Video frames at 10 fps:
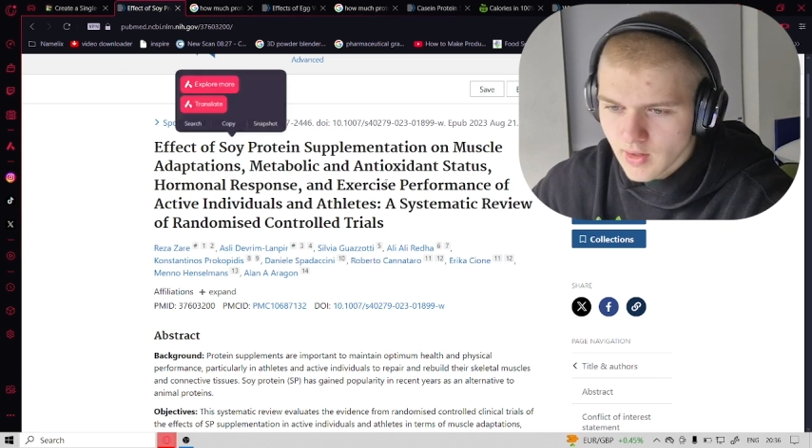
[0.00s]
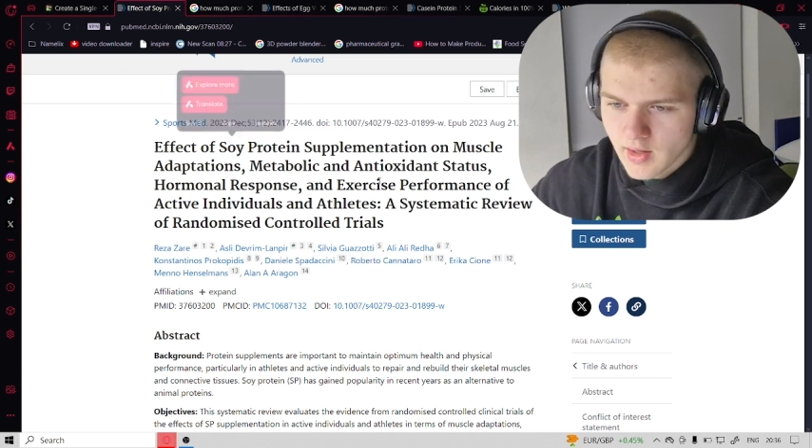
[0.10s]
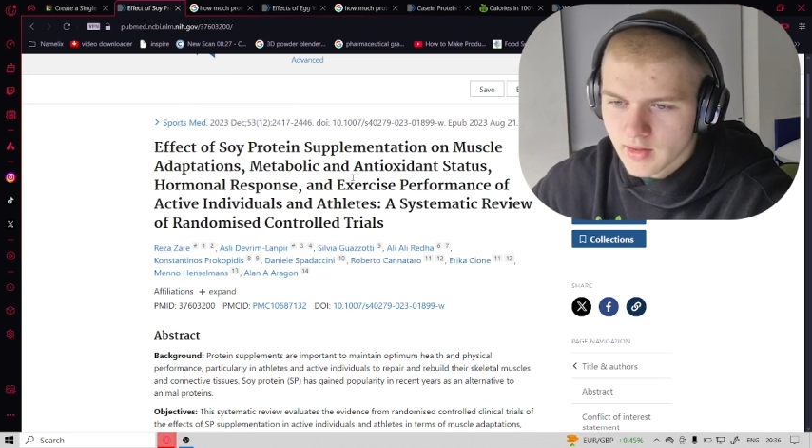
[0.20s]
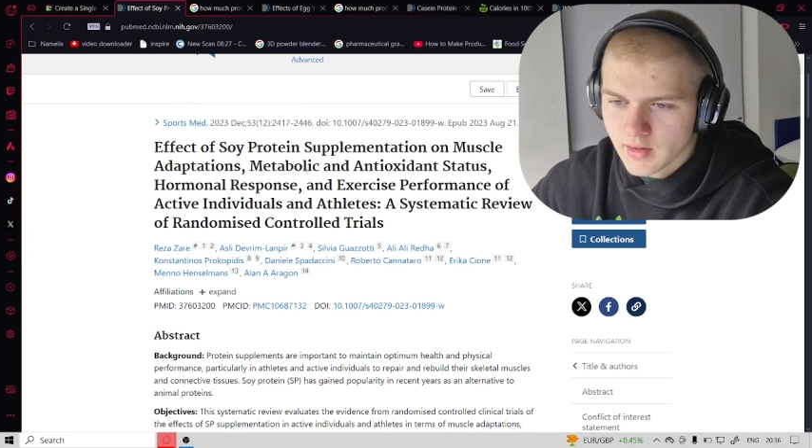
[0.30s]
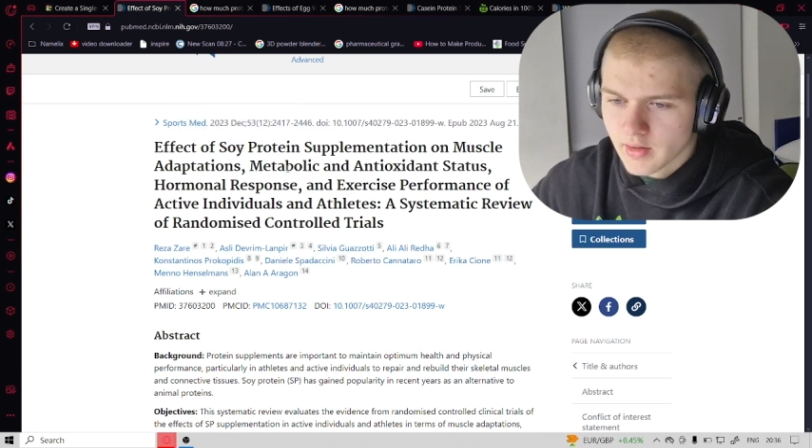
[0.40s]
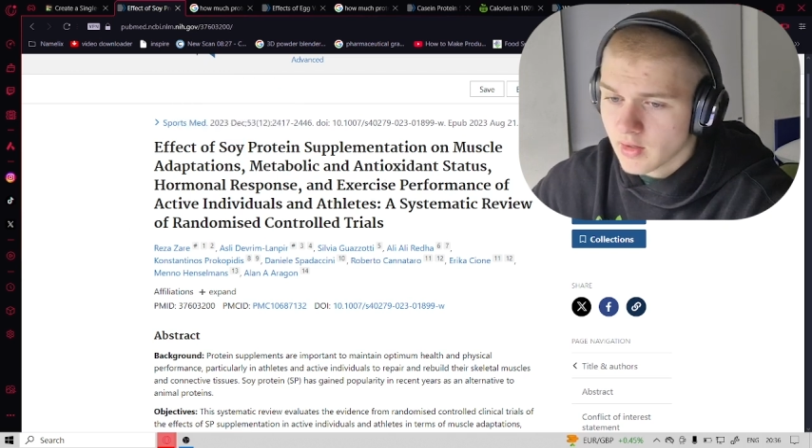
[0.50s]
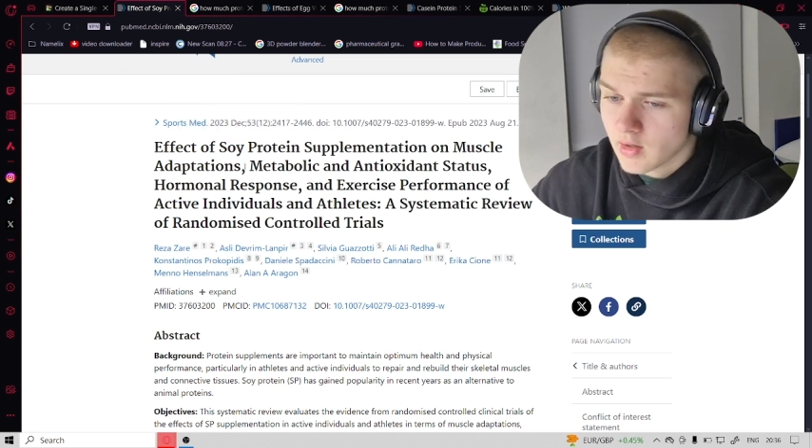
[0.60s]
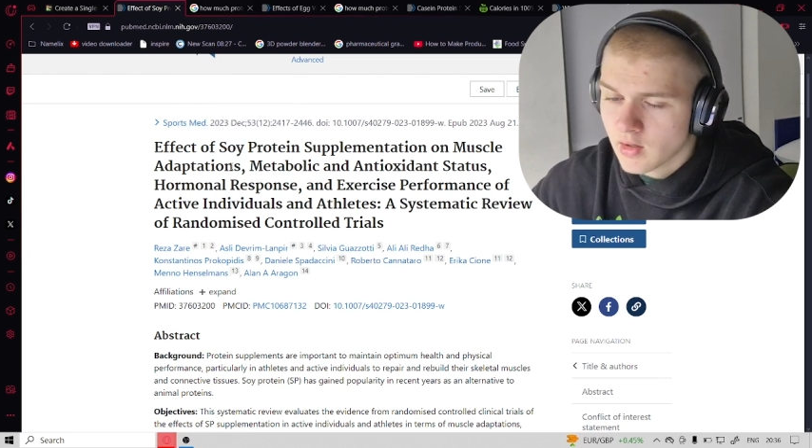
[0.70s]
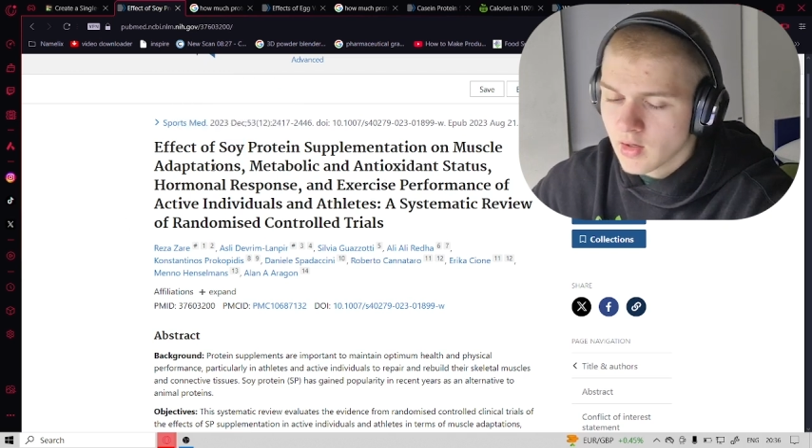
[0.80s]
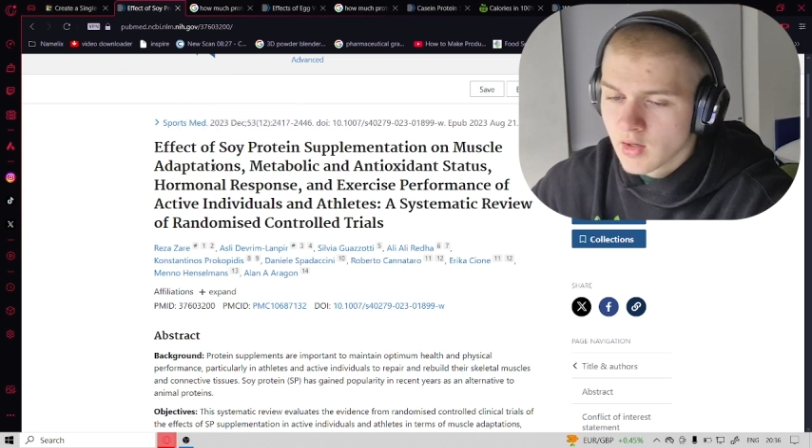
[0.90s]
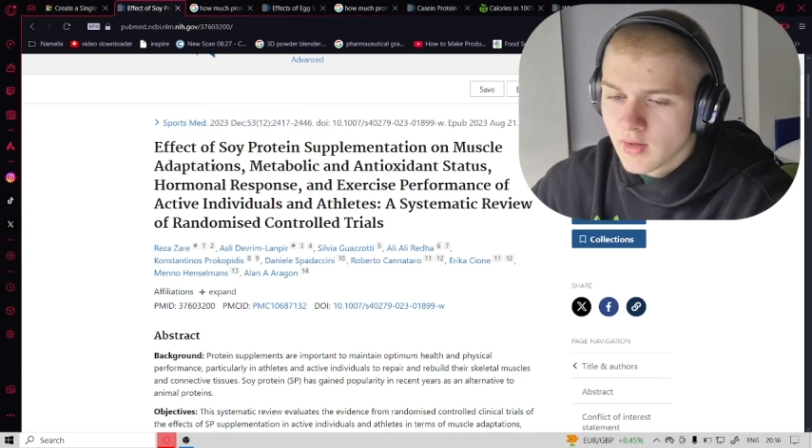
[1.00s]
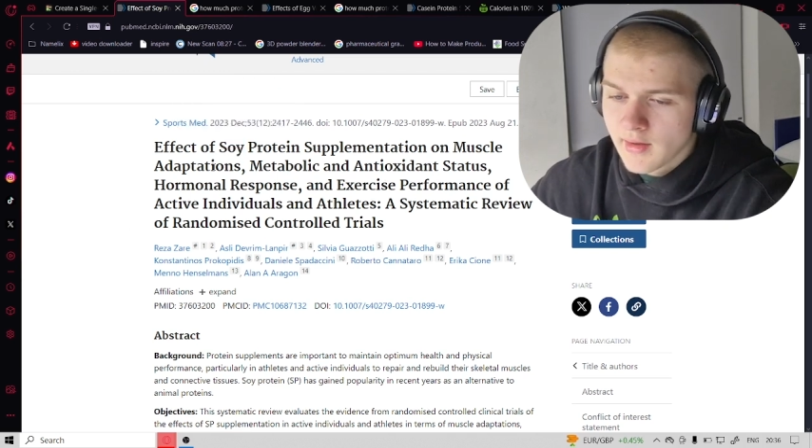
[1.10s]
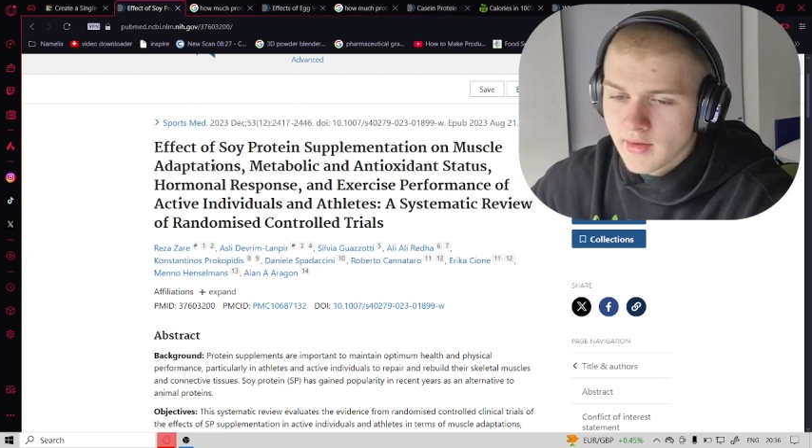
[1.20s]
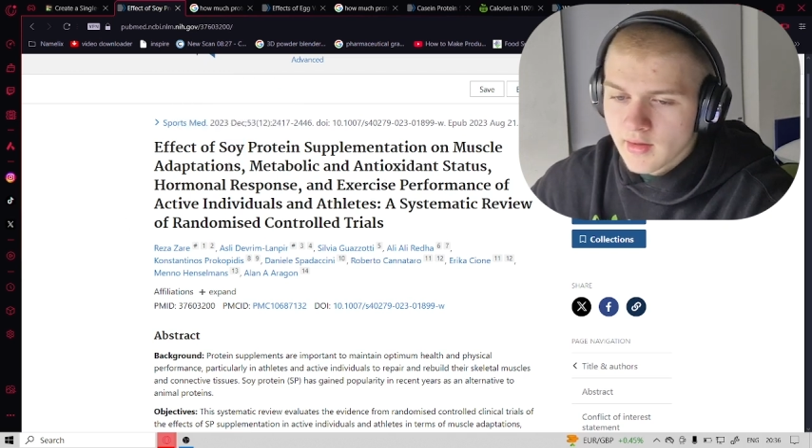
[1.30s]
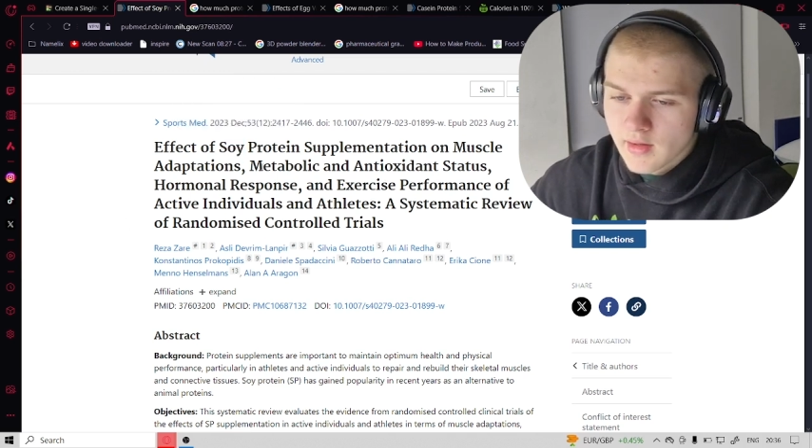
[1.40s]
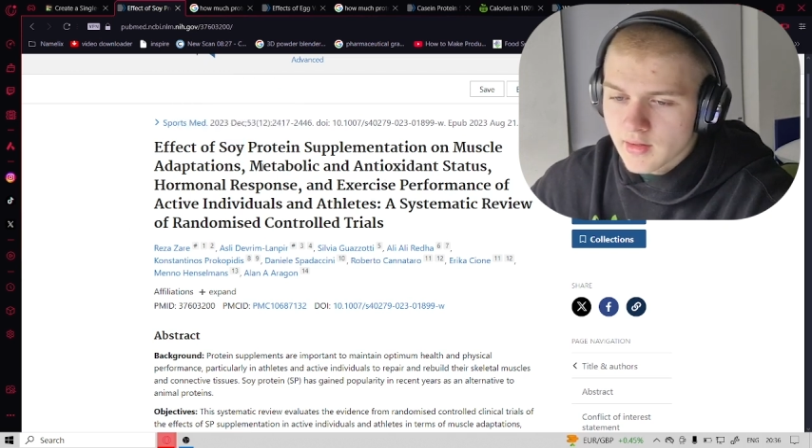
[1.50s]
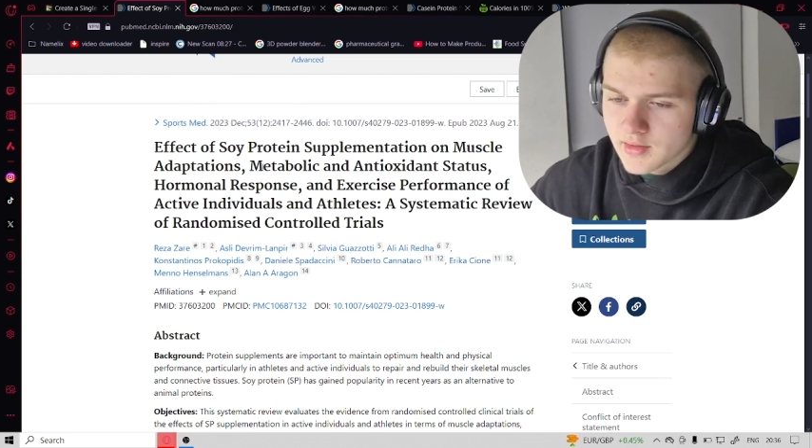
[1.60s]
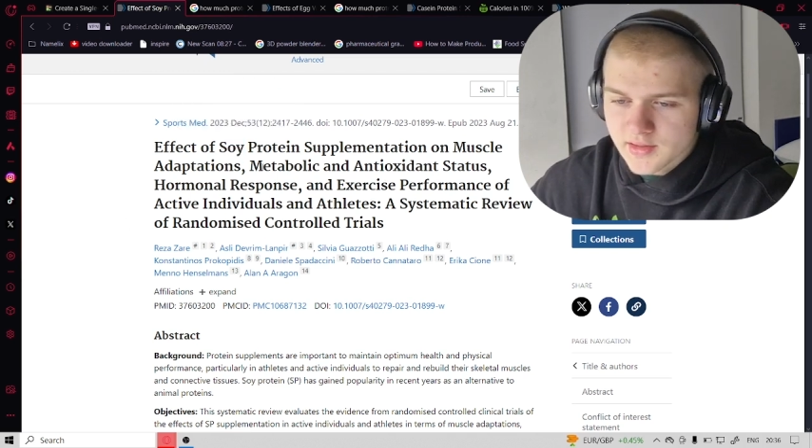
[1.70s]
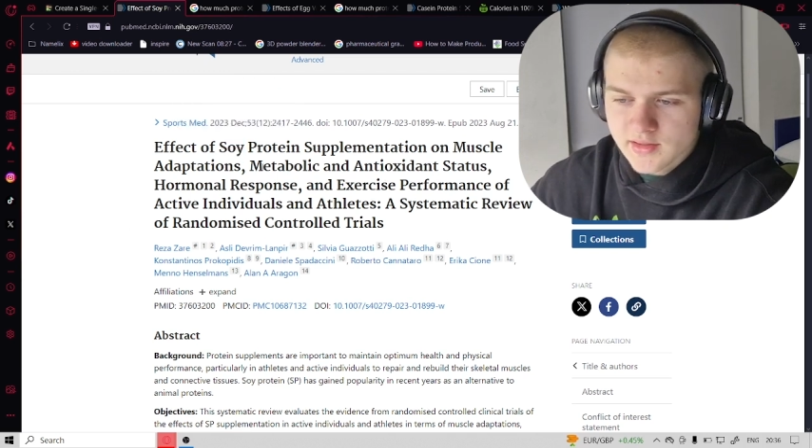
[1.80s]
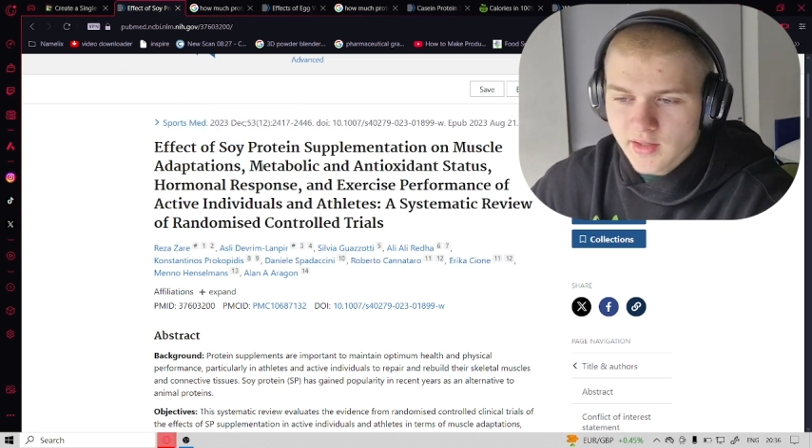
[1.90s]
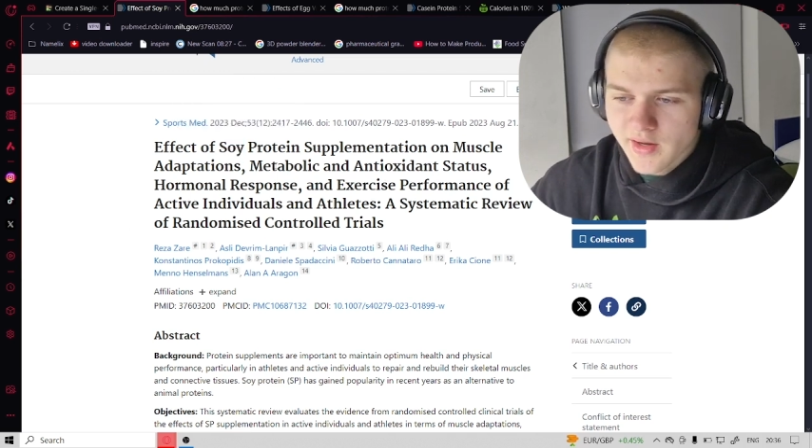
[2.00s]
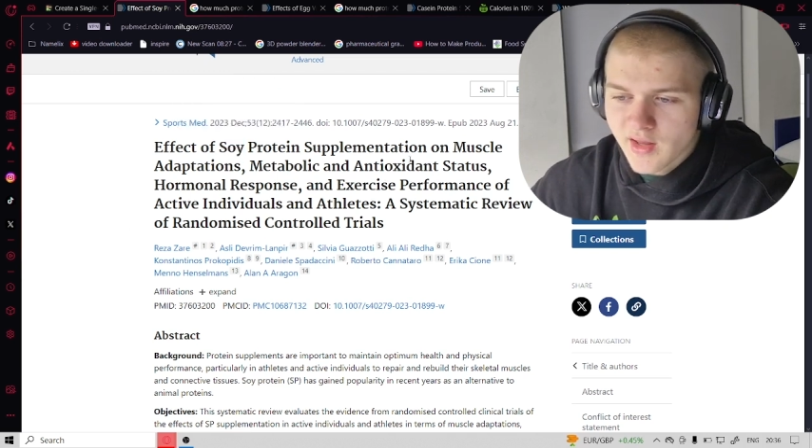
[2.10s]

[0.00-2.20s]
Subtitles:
And in this study,